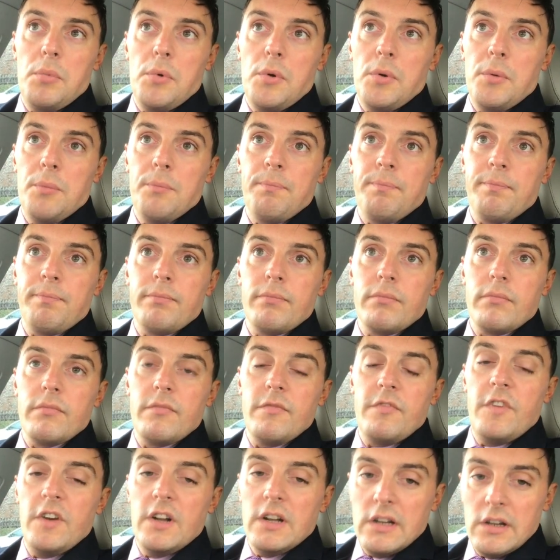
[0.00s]
But
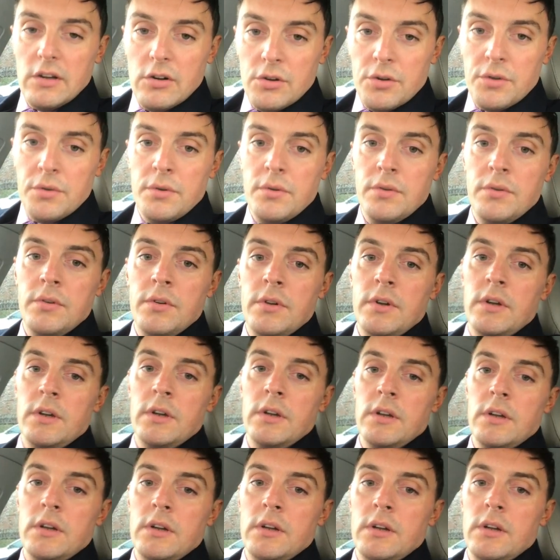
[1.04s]
feeling good.
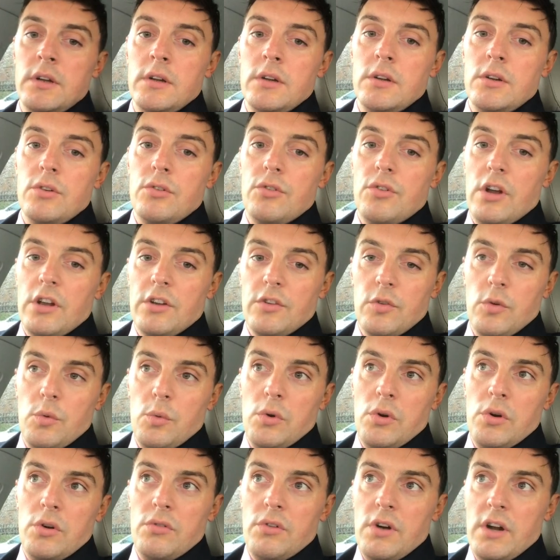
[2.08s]
Dressed for
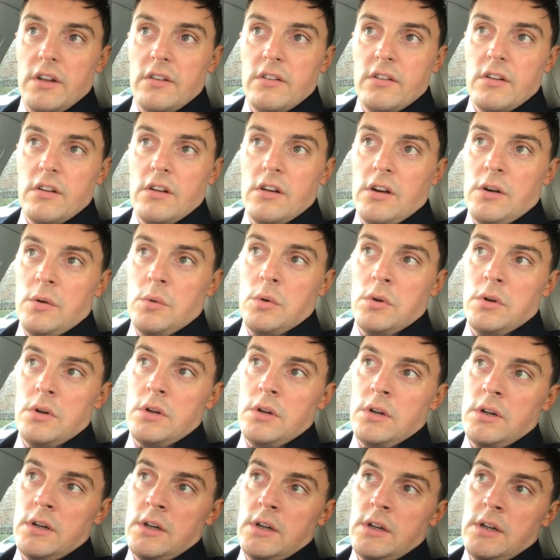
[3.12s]
work, ready to go.
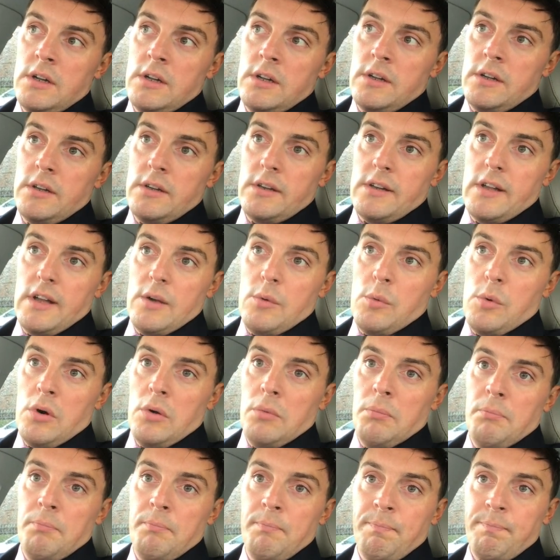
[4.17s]
Day
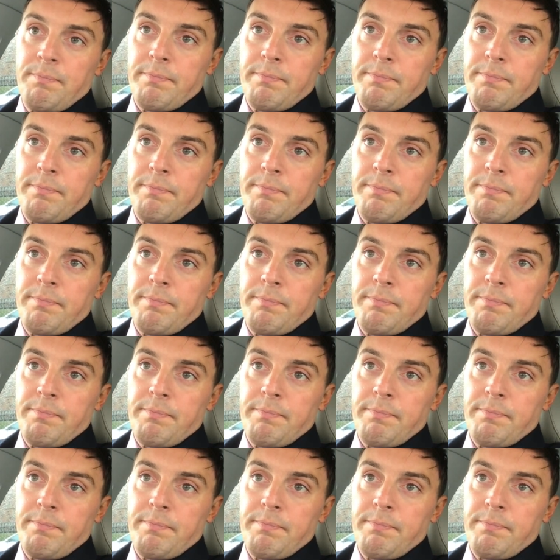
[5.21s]
one.